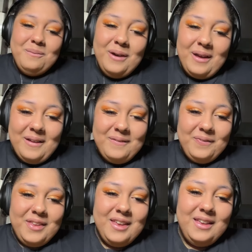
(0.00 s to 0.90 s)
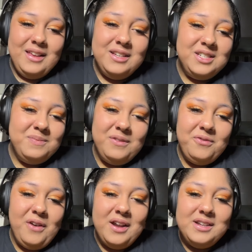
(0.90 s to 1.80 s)
But he's
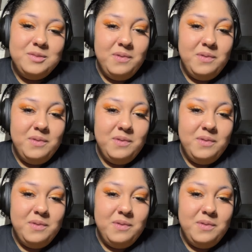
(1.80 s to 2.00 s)
been fine.